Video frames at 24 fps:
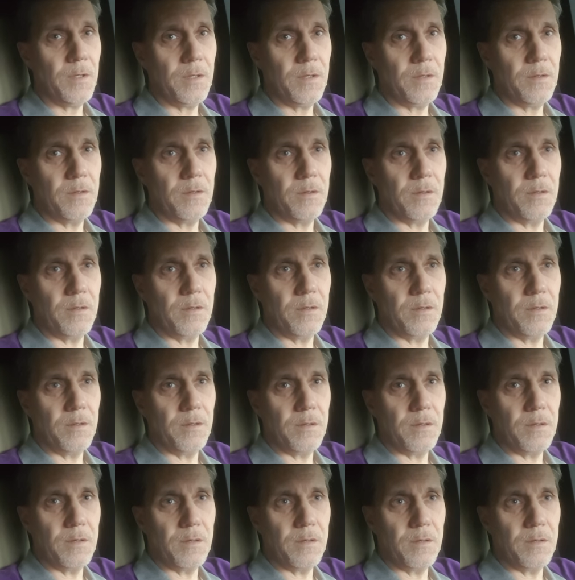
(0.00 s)

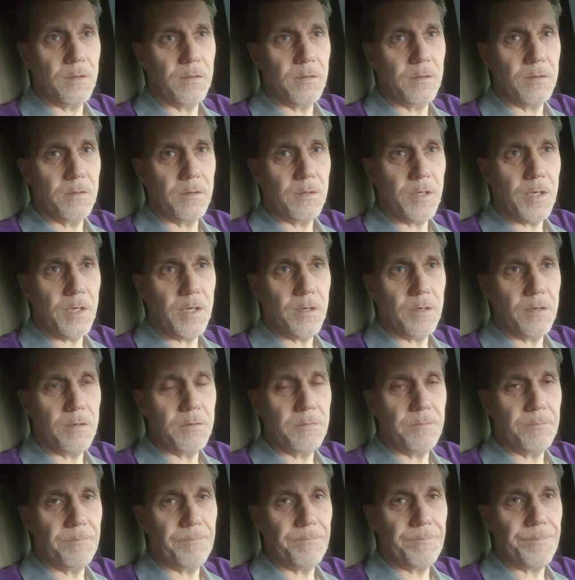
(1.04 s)

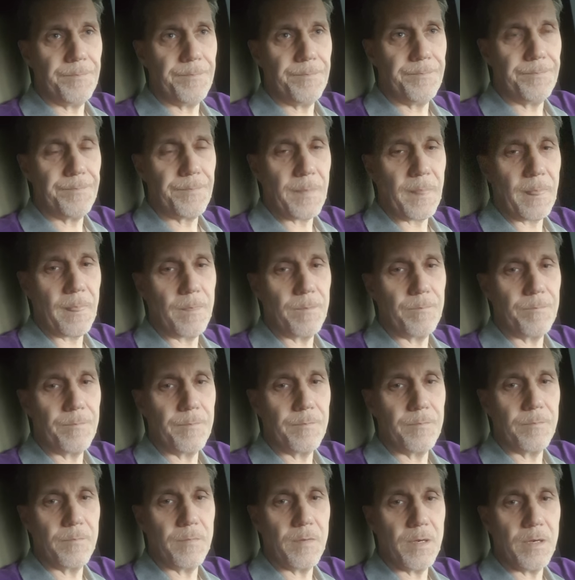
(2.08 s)

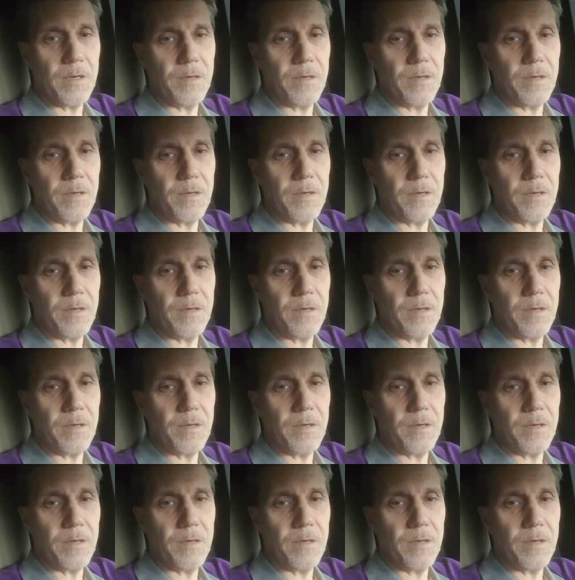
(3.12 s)
(silence)